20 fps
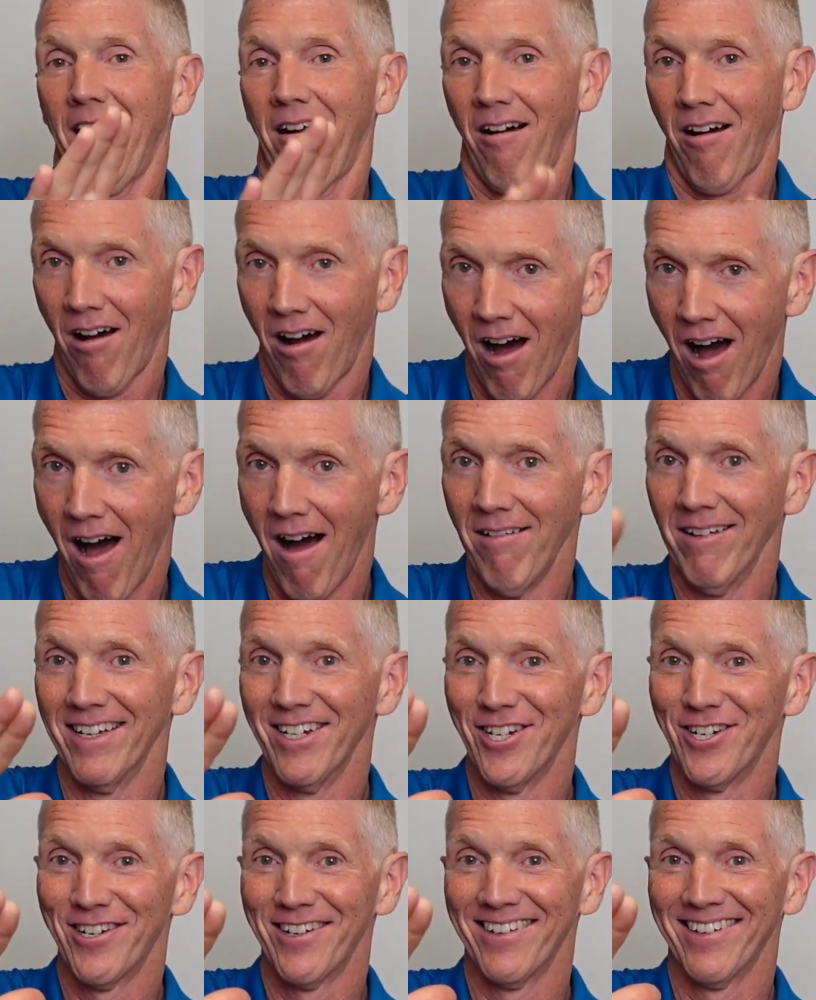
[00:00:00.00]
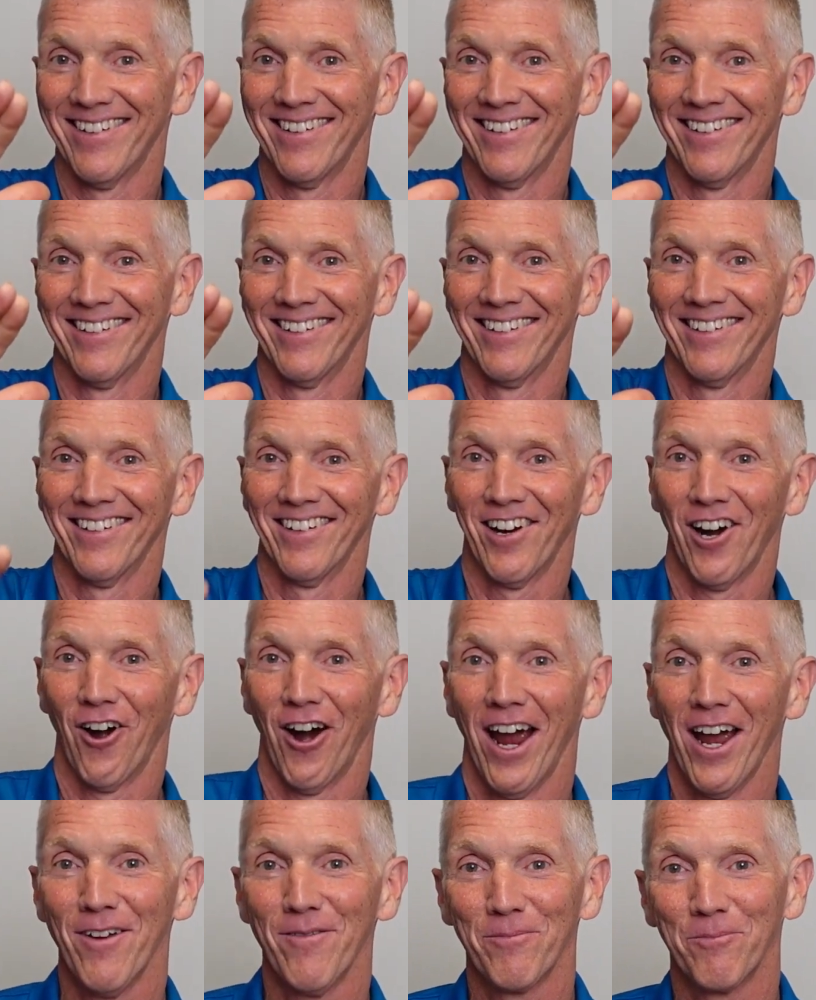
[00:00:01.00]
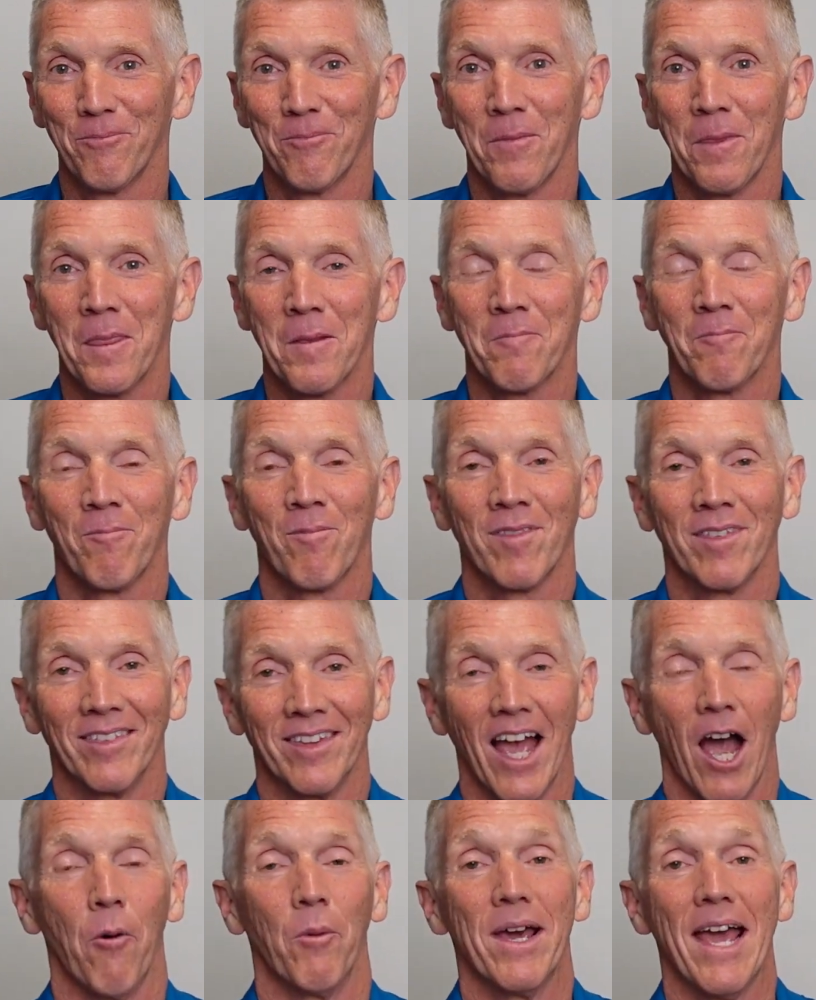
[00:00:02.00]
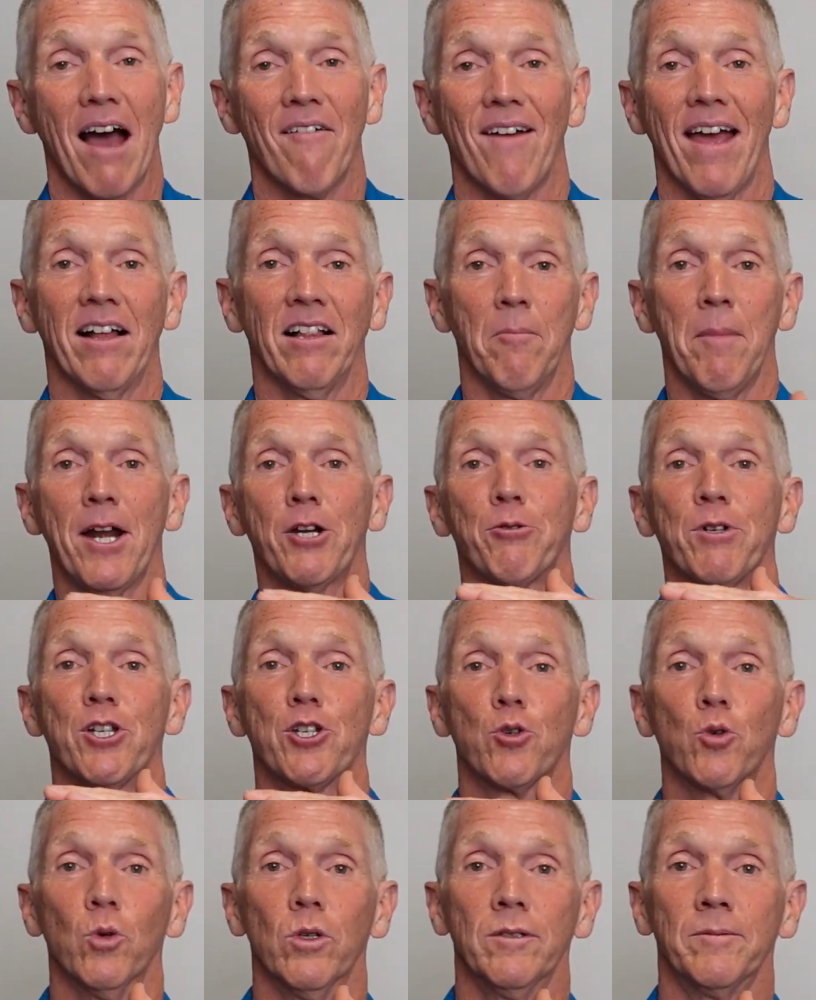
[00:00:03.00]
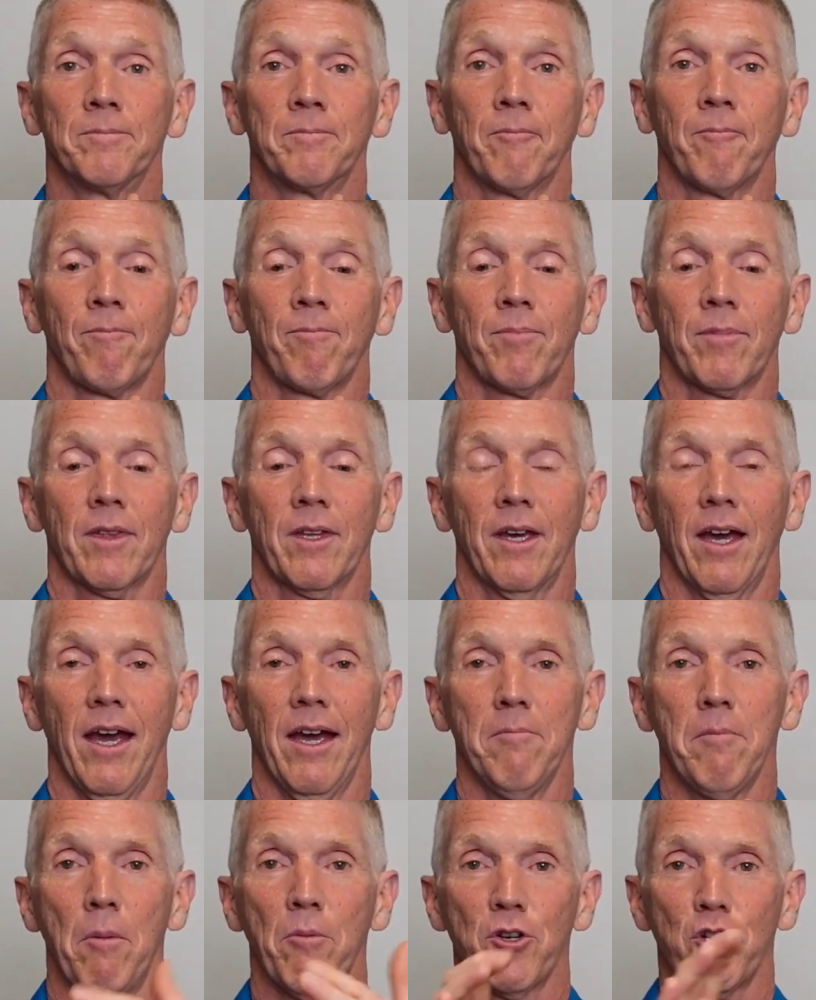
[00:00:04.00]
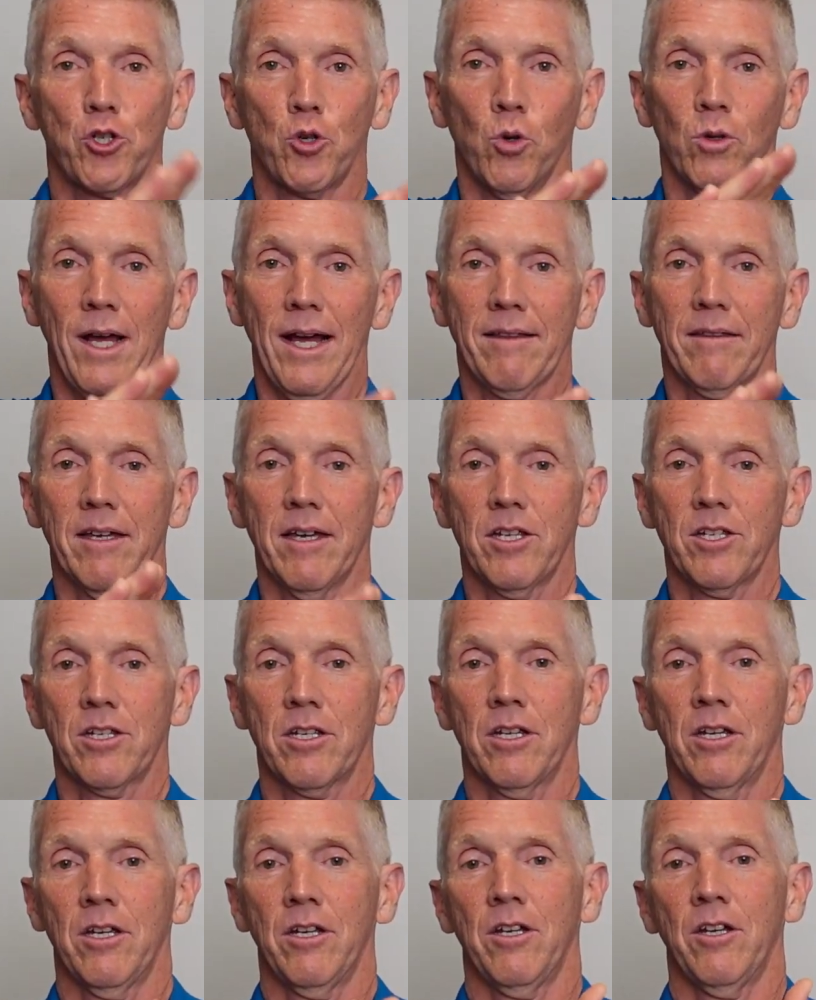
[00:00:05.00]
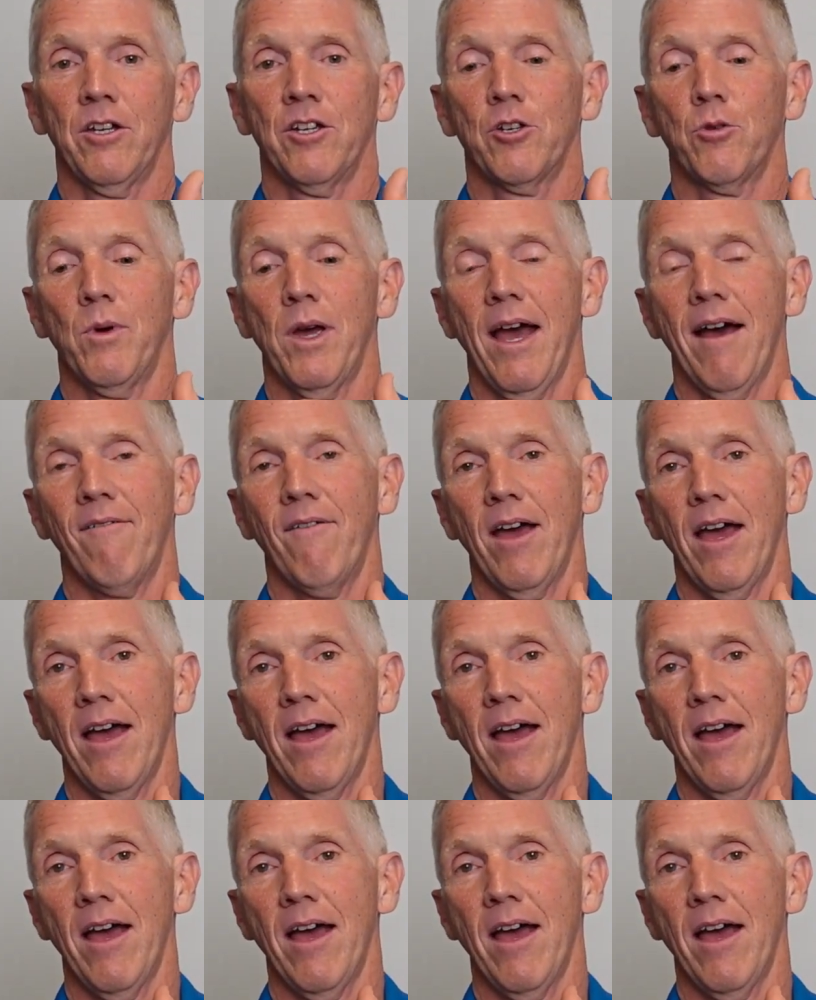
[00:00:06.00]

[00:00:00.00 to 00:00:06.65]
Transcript: college. All right, now we have elementary school. Okay, remember school like this. So we have